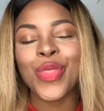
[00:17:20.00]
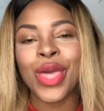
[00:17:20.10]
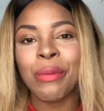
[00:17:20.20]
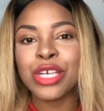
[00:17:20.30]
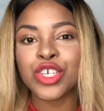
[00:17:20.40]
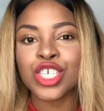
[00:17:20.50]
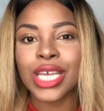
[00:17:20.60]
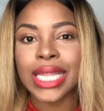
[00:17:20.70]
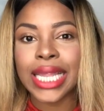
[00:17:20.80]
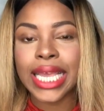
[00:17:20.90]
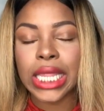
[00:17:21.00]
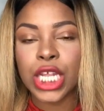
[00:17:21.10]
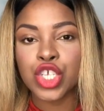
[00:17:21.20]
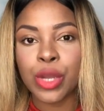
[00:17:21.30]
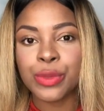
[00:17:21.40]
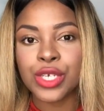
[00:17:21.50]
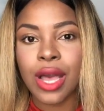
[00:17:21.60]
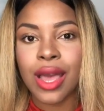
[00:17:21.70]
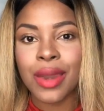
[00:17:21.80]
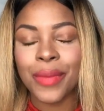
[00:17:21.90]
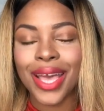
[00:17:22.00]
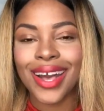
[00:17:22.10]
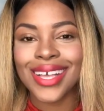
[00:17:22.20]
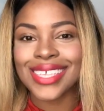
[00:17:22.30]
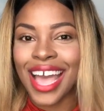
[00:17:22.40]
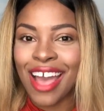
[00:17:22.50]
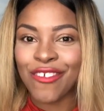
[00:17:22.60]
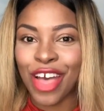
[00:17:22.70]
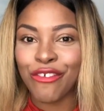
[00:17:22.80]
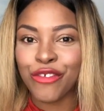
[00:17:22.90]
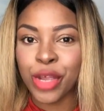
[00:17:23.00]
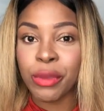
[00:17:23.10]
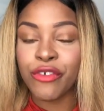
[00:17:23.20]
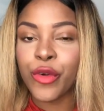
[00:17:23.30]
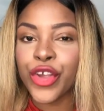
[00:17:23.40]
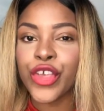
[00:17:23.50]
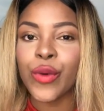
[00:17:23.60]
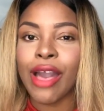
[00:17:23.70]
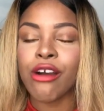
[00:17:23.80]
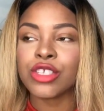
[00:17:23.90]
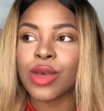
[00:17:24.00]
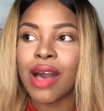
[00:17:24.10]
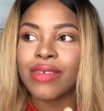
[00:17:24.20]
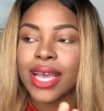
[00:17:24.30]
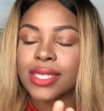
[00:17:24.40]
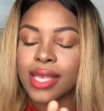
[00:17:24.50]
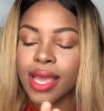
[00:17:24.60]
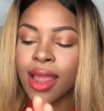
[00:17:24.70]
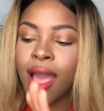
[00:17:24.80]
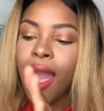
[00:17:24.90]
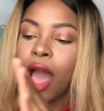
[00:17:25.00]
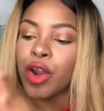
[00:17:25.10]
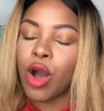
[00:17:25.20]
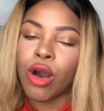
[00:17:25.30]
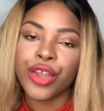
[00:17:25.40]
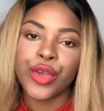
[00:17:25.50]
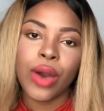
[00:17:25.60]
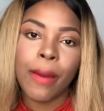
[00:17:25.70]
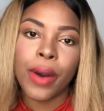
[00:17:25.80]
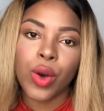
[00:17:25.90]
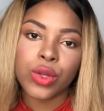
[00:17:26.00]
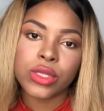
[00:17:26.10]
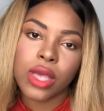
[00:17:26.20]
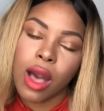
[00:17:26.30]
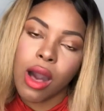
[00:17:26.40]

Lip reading: then make sure to check the link in the description, because I have that freebie for you. I also have, like I said, an audio about